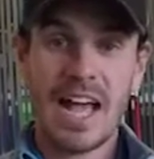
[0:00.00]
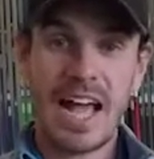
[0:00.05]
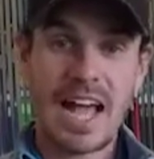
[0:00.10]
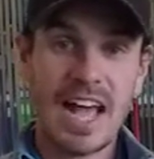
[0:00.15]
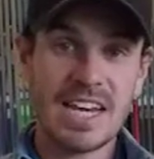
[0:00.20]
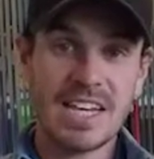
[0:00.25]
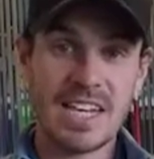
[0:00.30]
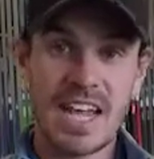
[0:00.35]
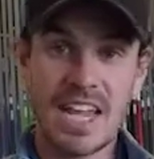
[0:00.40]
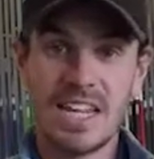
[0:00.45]

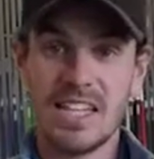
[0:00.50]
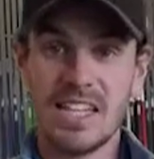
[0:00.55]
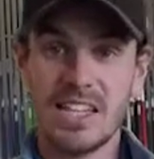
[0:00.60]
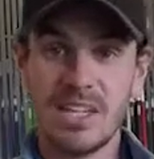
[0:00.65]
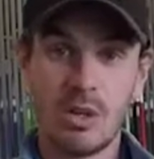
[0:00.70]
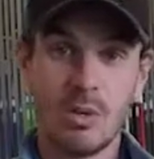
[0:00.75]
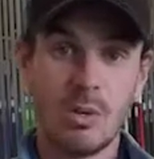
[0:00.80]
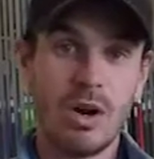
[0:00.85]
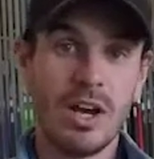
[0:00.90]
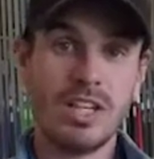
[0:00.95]
add any
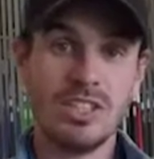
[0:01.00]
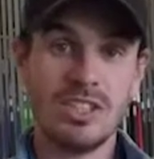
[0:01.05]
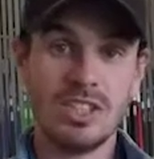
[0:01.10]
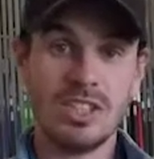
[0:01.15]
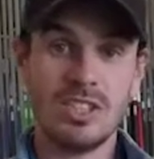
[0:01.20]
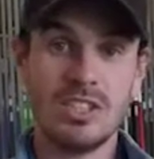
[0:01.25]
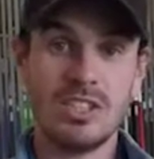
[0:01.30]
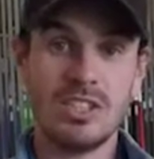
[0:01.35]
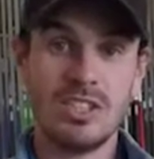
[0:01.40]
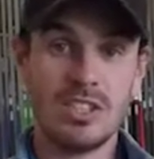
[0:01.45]

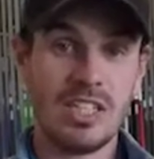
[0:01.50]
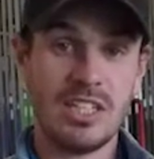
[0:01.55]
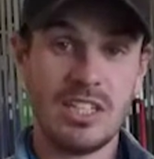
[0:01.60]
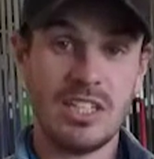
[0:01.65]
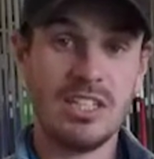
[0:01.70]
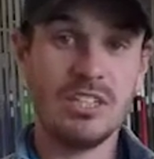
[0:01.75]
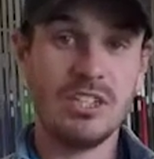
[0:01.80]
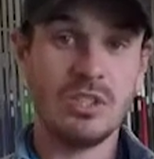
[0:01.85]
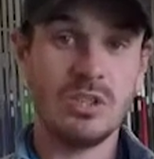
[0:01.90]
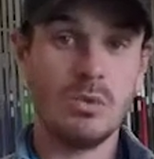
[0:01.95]
equation
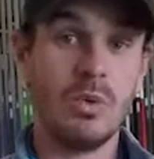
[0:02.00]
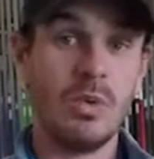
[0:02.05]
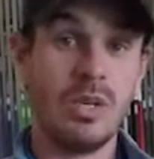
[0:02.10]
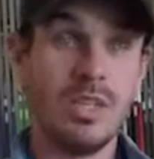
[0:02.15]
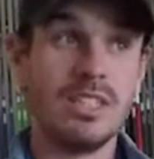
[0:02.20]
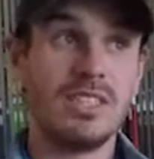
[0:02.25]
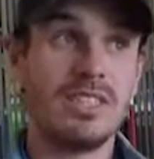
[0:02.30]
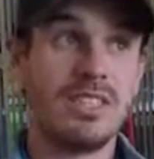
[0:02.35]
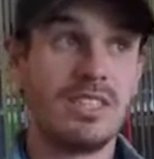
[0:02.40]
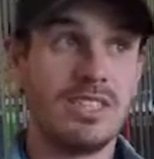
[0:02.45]
into what
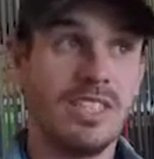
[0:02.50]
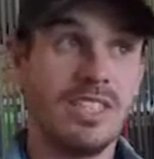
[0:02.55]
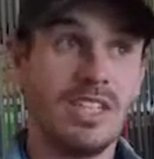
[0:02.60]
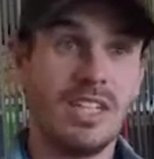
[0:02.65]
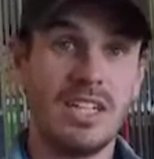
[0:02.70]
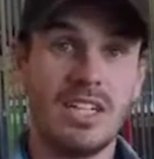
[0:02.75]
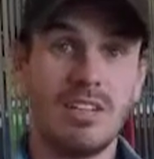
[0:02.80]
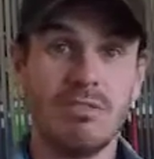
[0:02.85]
it's seeing.